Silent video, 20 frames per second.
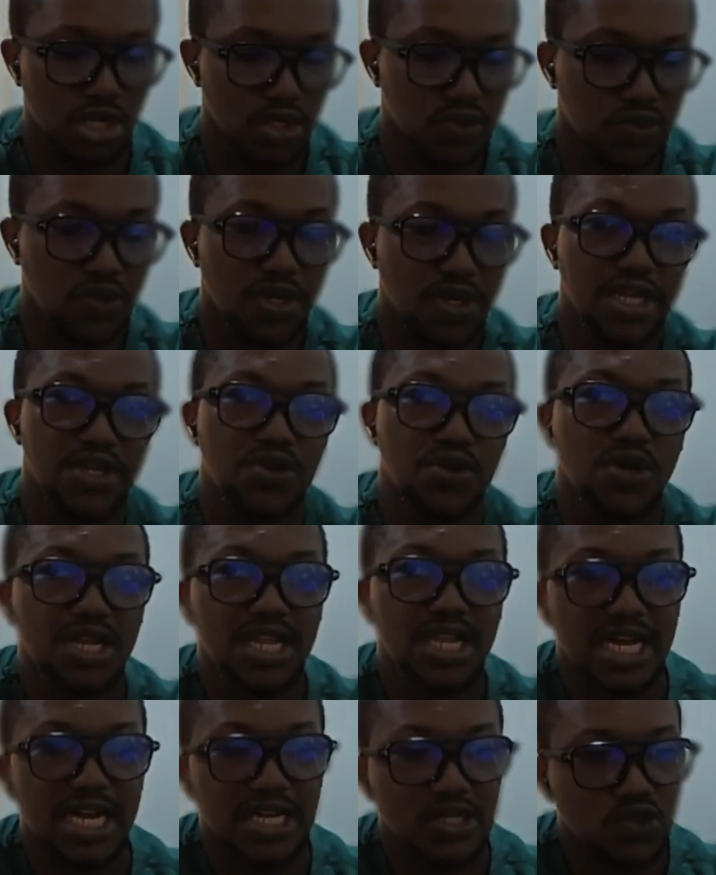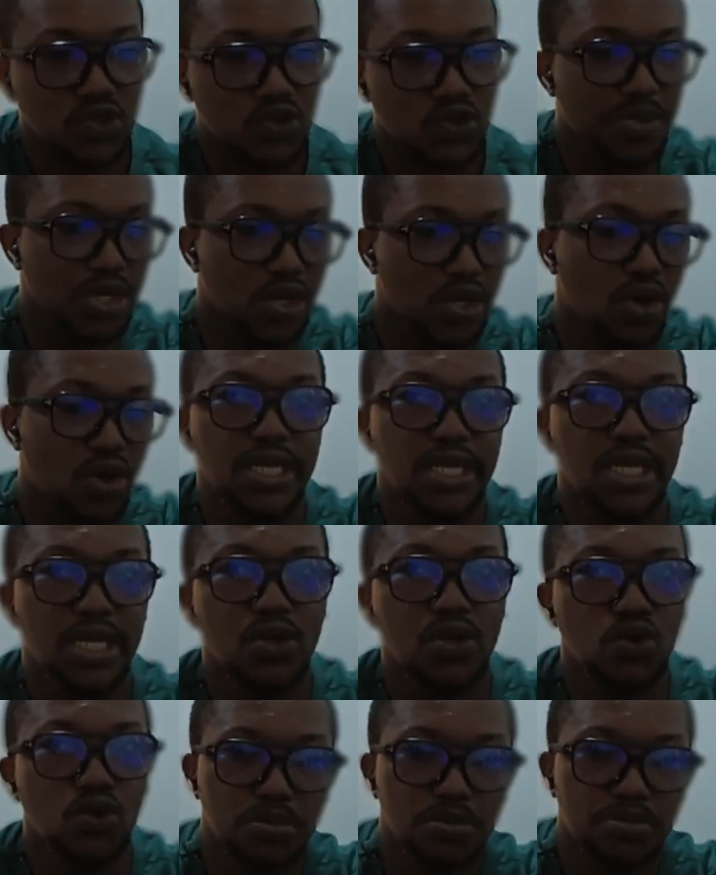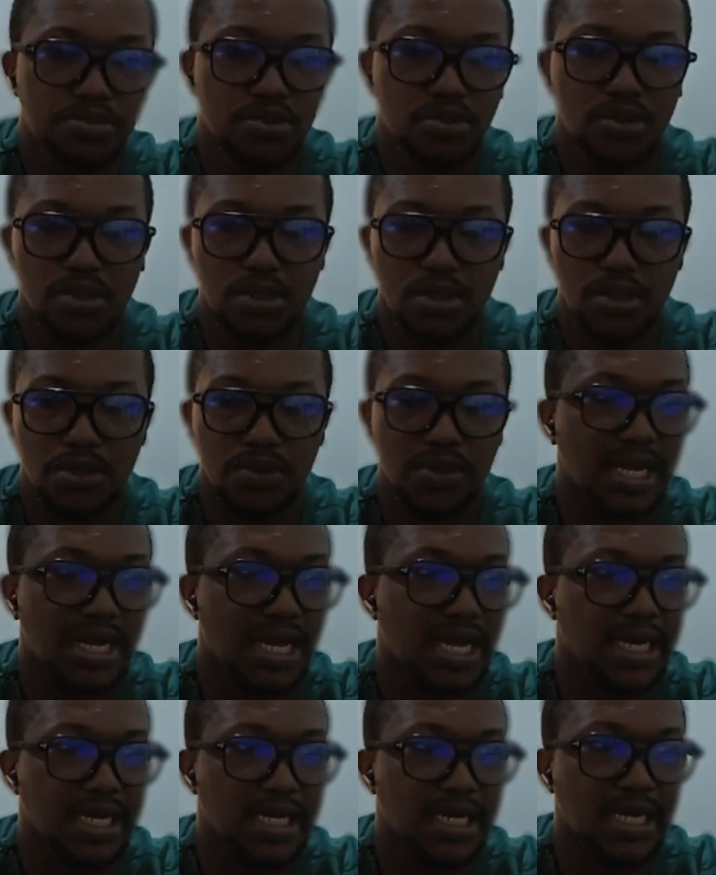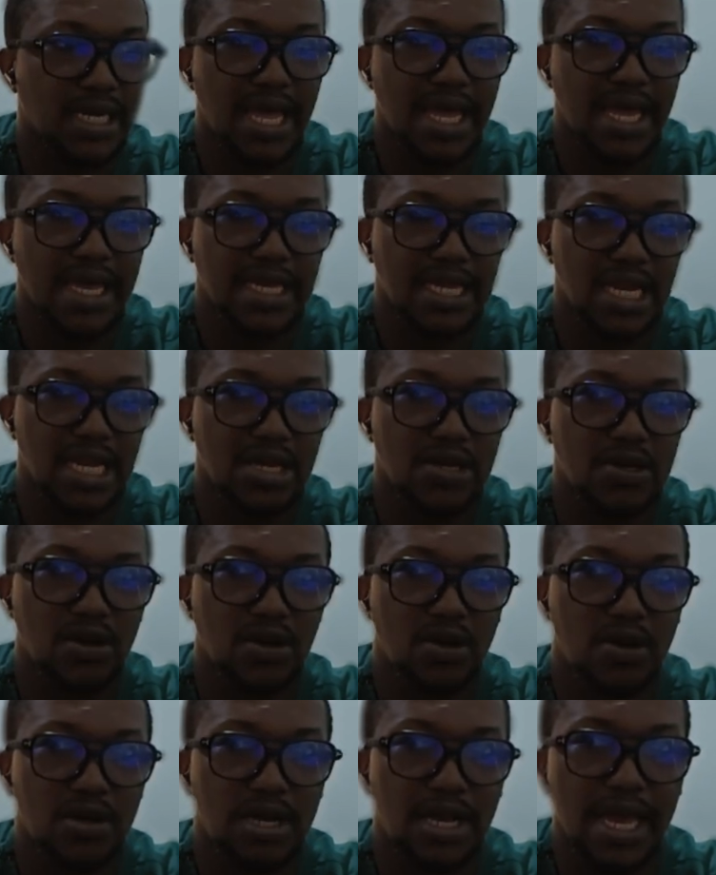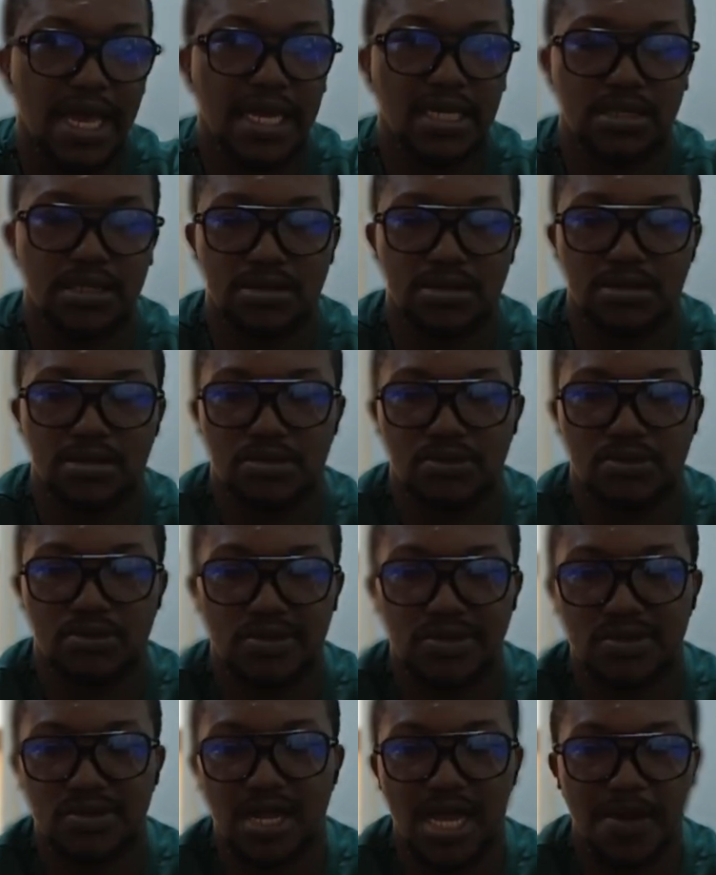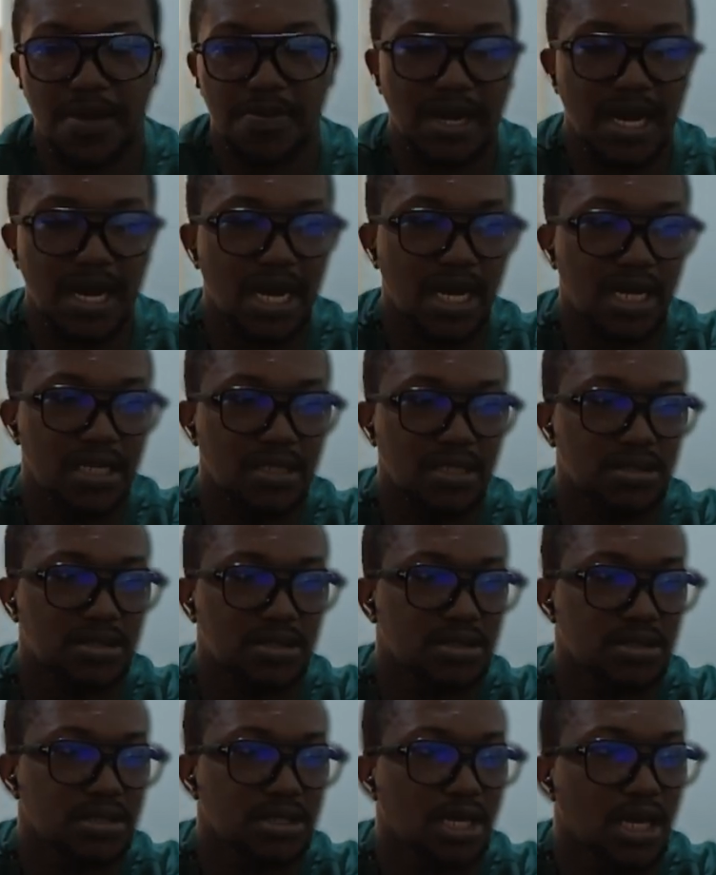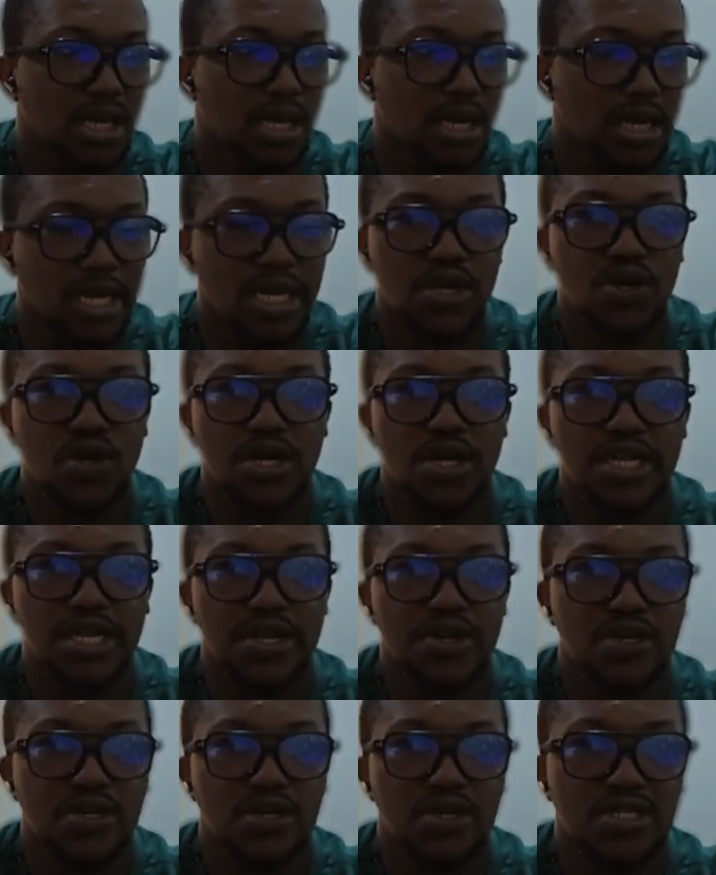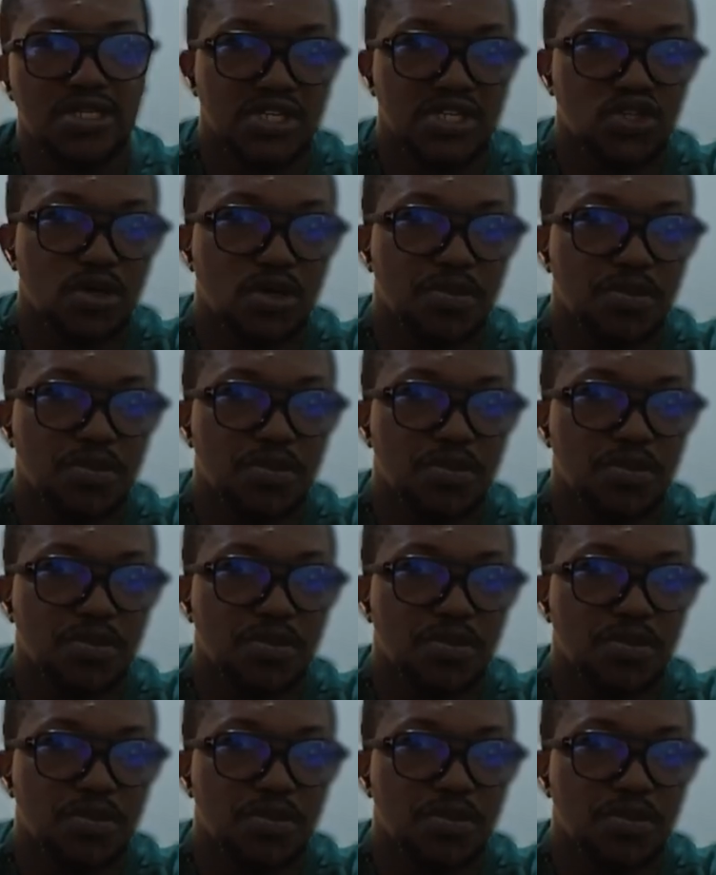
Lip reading: So in order to be on the loop, you can click on like, subscribe, and click on the notification